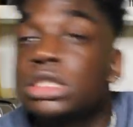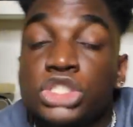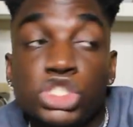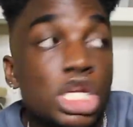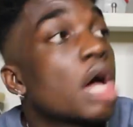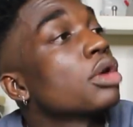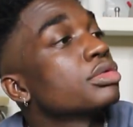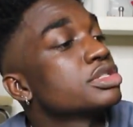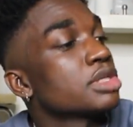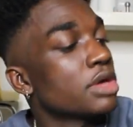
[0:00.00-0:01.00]

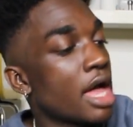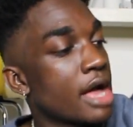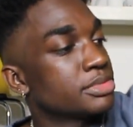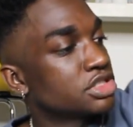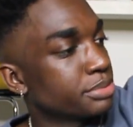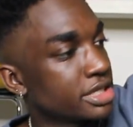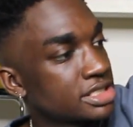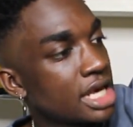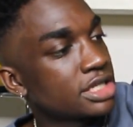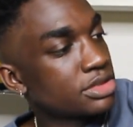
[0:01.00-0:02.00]
shown. So yeah, I'm super
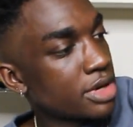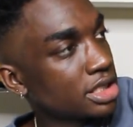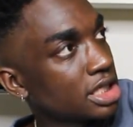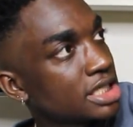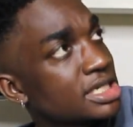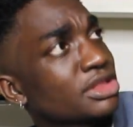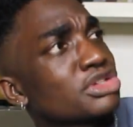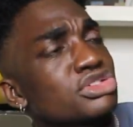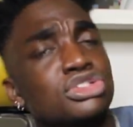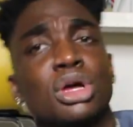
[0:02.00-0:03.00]
excited to wear these. Like,
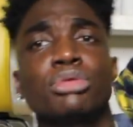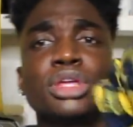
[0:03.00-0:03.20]
they're so